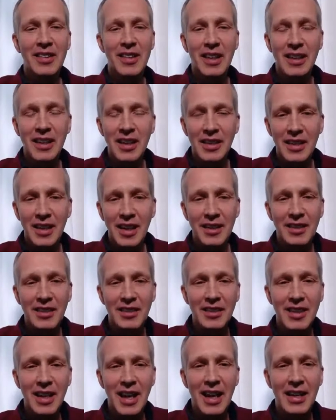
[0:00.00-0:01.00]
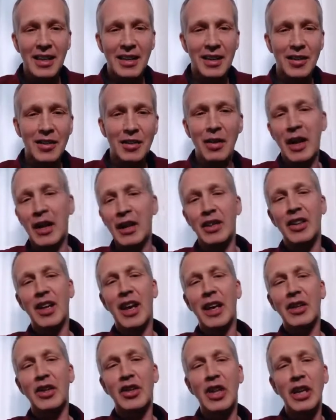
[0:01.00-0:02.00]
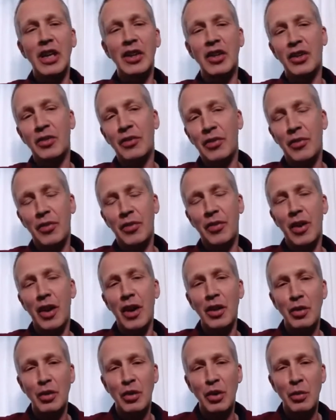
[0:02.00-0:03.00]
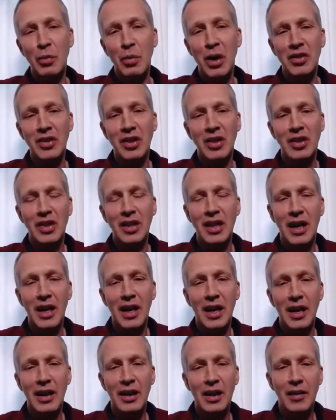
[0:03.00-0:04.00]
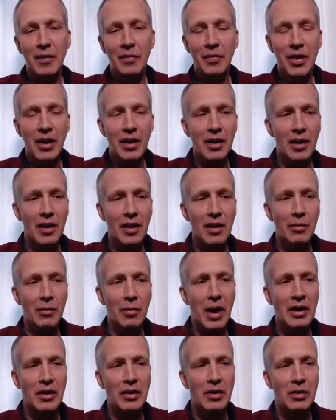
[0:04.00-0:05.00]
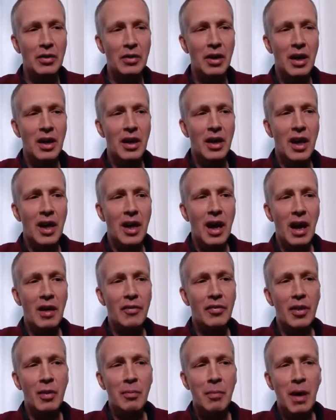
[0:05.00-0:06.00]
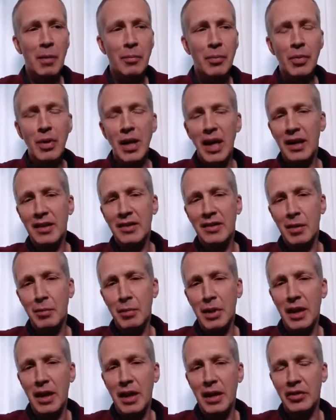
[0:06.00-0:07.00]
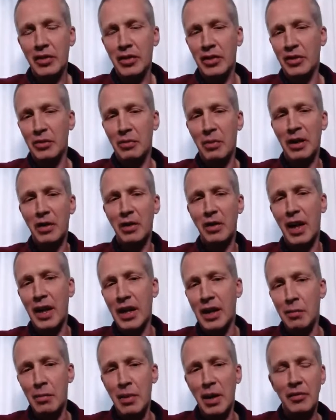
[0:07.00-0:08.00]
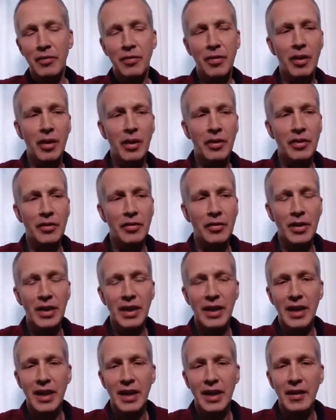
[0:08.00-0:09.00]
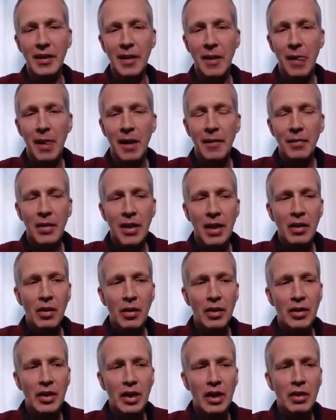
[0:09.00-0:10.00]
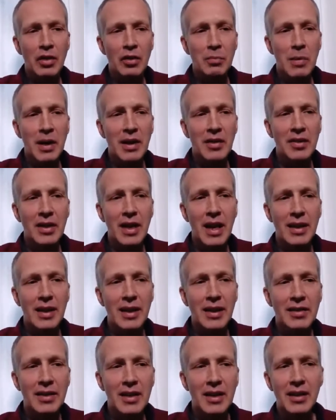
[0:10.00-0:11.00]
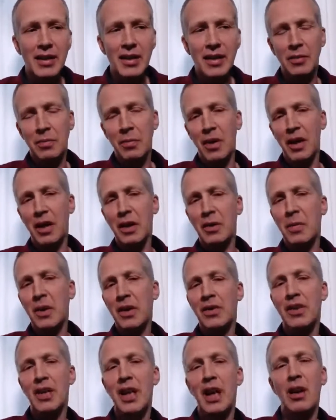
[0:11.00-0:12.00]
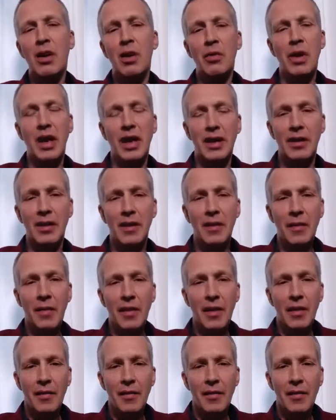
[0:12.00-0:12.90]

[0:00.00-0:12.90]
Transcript: they didn't understand it. So I changed university. I went to, after my pre-examinations, went to Heidelberg Philosophy and continued my studies. And it was there already